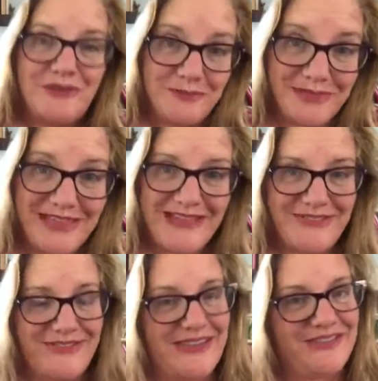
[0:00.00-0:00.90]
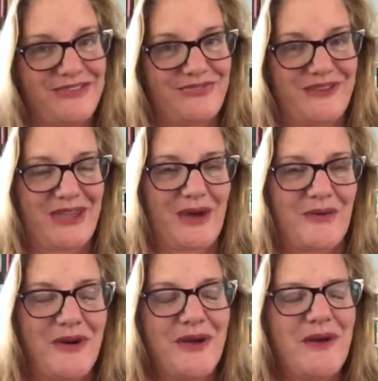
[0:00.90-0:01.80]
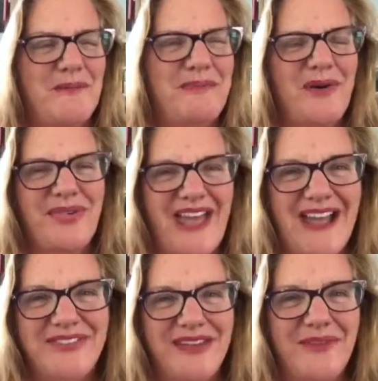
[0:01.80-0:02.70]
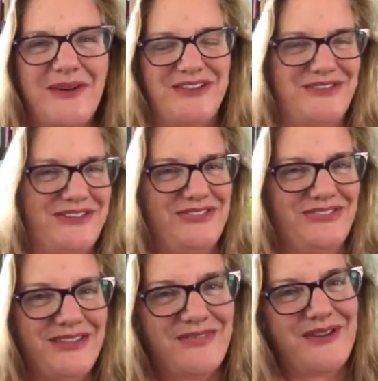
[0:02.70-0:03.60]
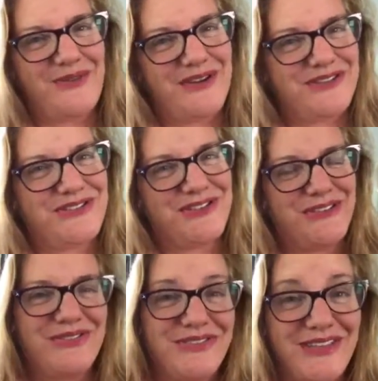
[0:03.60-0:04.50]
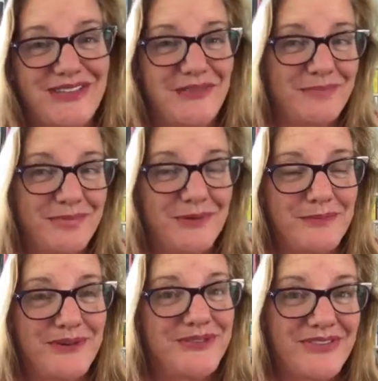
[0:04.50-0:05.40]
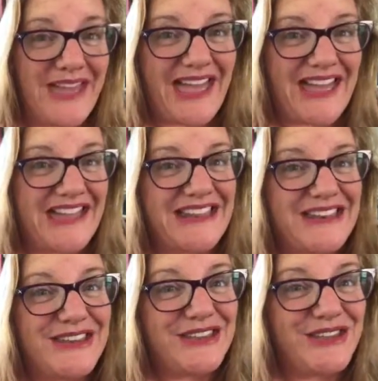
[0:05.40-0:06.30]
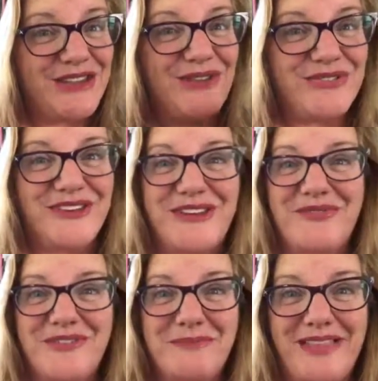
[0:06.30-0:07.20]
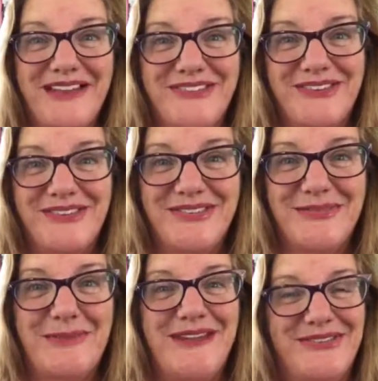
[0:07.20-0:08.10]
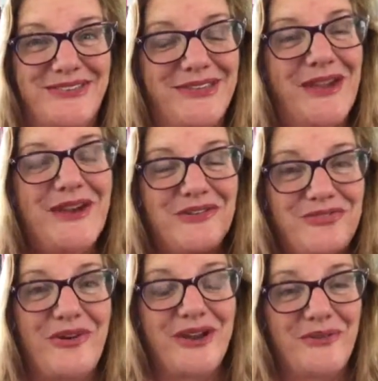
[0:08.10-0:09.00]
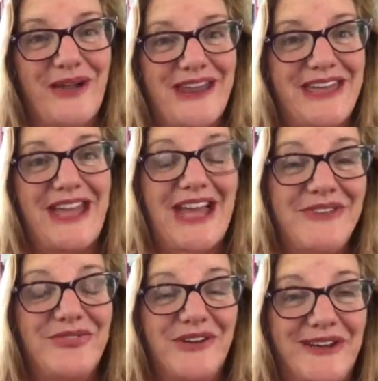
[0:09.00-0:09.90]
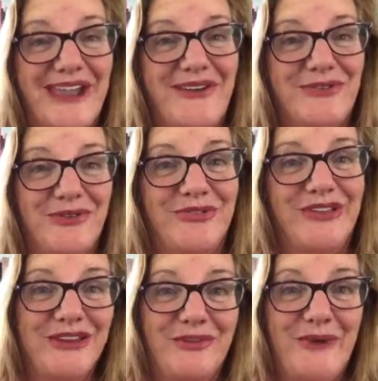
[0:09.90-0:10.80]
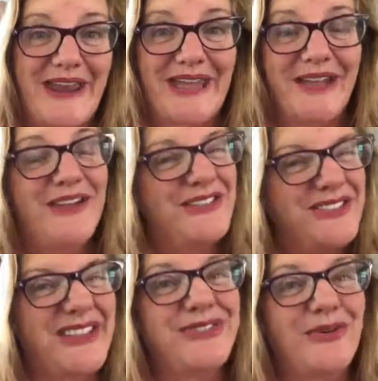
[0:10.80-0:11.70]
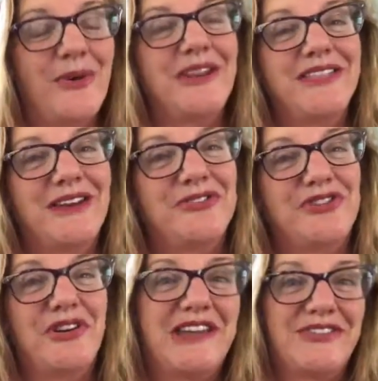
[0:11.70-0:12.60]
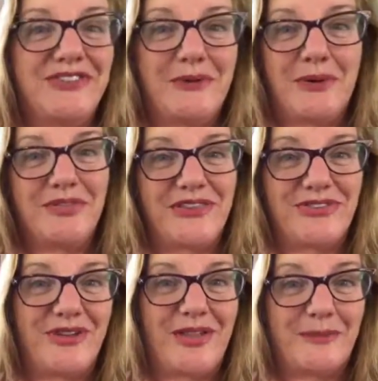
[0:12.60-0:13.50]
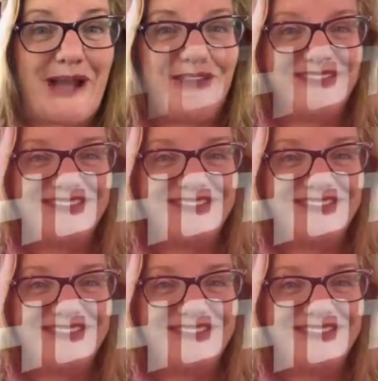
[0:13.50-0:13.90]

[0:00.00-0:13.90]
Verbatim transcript: with place in this video, both asking questions, living questions, dealing with bloopers, and using different places and spaces for your writing and for your characters in your writing. So let's go on a little journey and see what this is all about.